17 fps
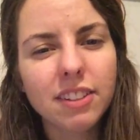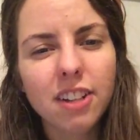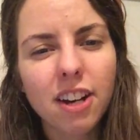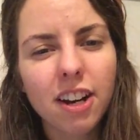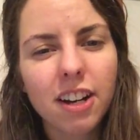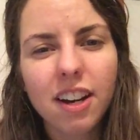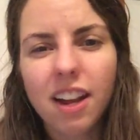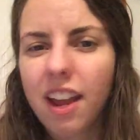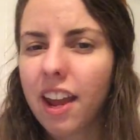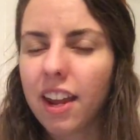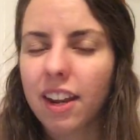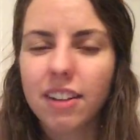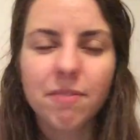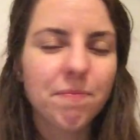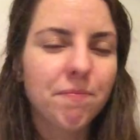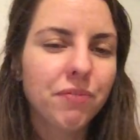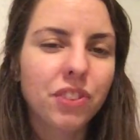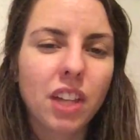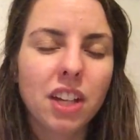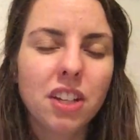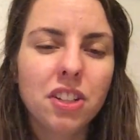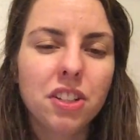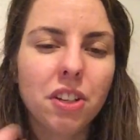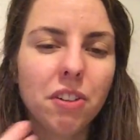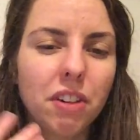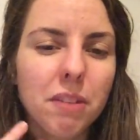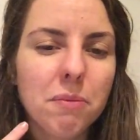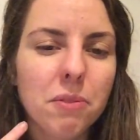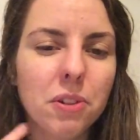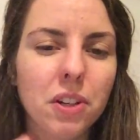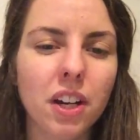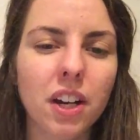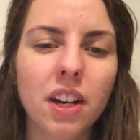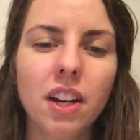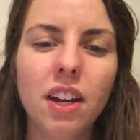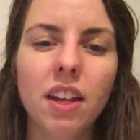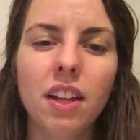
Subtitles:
a chart, and I just don't anymore.